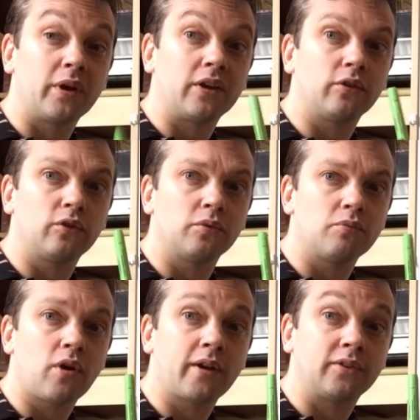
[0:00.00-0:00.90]
we're going to do some
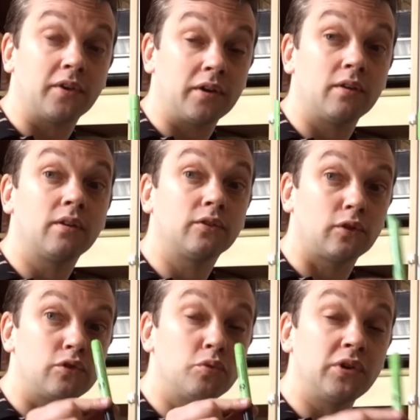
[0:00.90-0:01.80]
writing. So
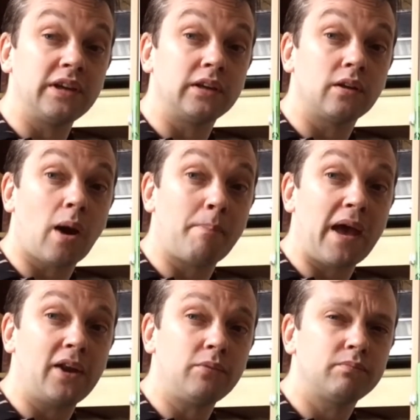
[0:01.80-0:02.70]
you will need a
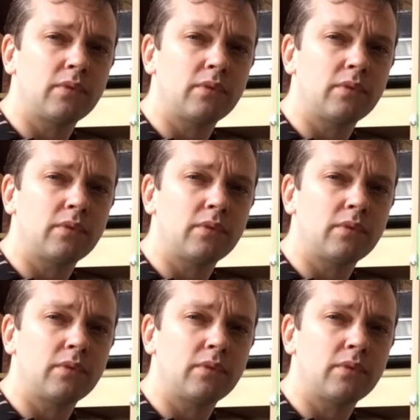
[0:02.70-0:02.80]
pen